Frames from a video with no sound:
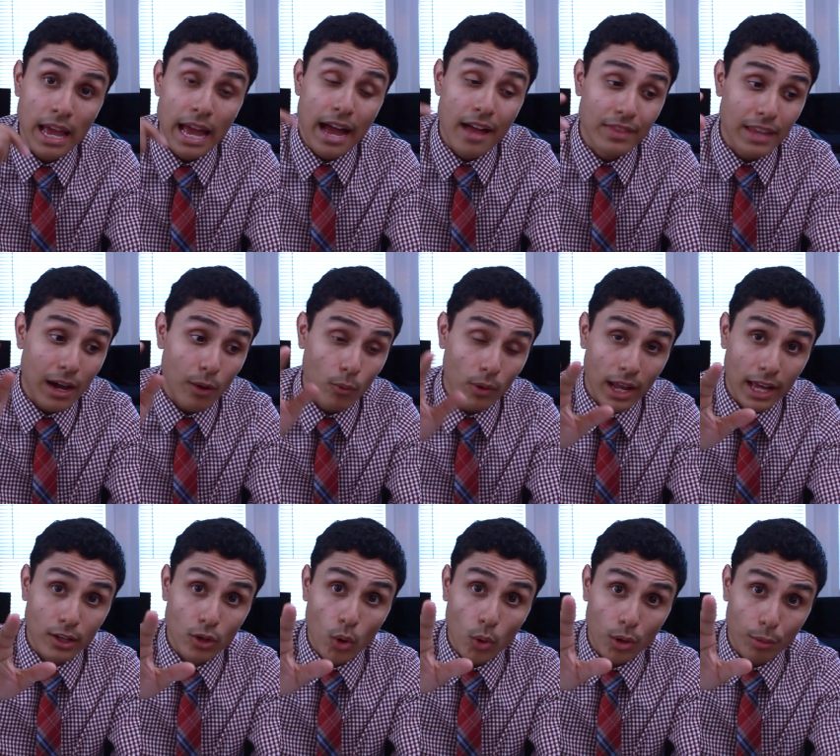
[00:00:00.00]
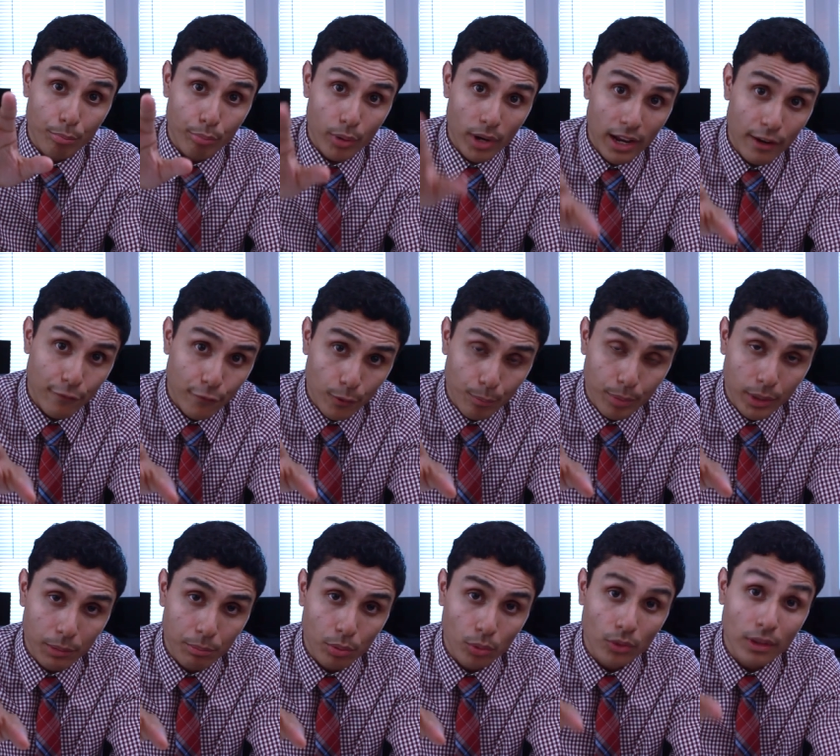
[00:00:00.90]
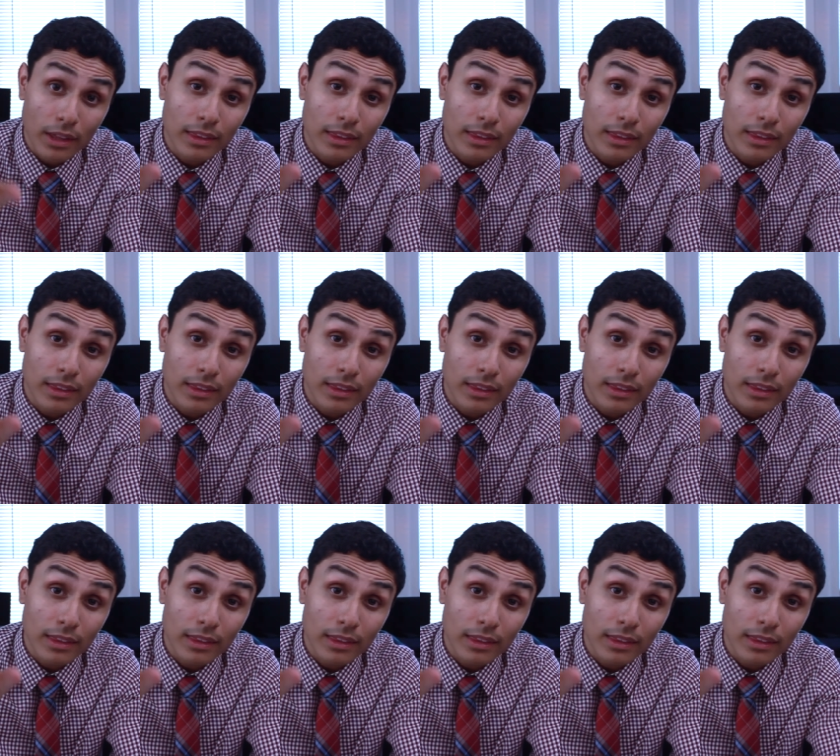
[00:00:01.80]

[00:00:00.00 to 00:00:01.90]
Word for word: and that when I go to pray for people,